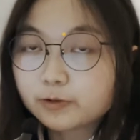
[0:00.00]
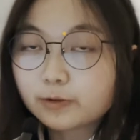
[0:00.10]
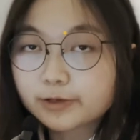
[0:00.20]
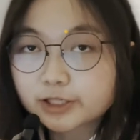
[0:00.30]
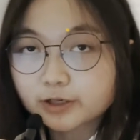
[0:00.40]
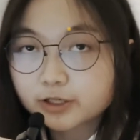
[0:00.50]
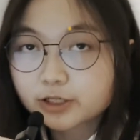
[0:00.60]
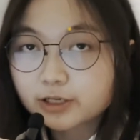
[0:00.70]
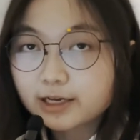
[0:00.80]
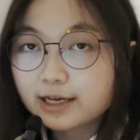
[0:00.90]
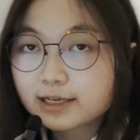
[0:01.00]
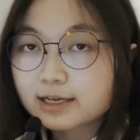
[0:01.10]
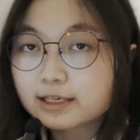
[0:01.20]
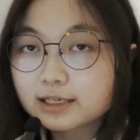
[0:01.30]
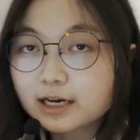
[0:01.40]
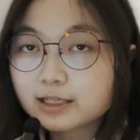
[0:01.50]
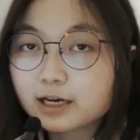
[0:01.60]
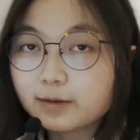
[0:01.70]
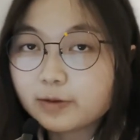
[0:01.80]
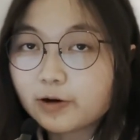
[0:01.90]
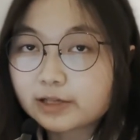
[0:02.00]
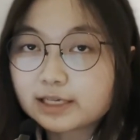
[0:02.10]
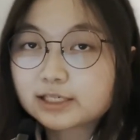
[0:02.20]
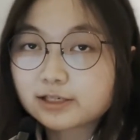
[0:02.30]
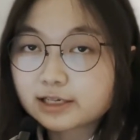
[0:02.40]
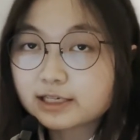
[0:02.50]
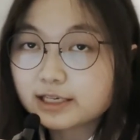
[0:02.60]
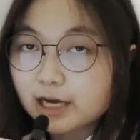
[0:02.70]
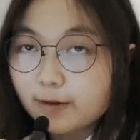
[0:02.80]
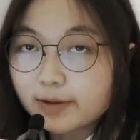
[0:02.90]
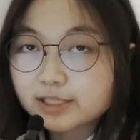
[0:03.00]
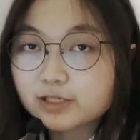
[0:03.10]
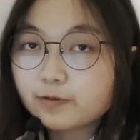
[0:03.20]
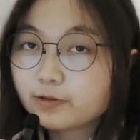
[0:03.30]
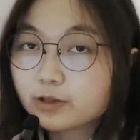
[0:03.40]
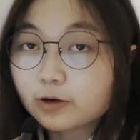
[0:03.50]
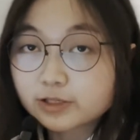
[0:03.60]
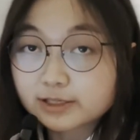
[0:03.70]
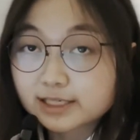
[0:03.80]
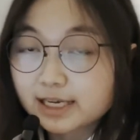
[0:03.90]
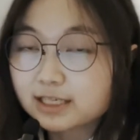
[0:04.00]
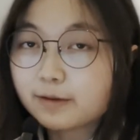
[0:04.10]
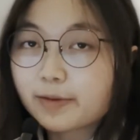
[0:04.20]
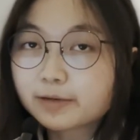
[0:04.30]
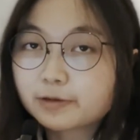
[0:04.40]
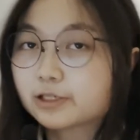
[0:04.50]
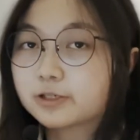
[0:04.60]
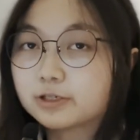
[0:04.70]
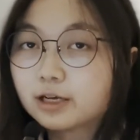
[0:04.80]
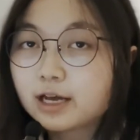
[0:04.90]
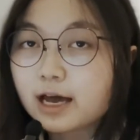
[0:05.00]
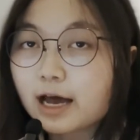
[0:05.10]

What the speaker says: doing research. Getting hung up on a certain detail makes you lose your sight in the big picture,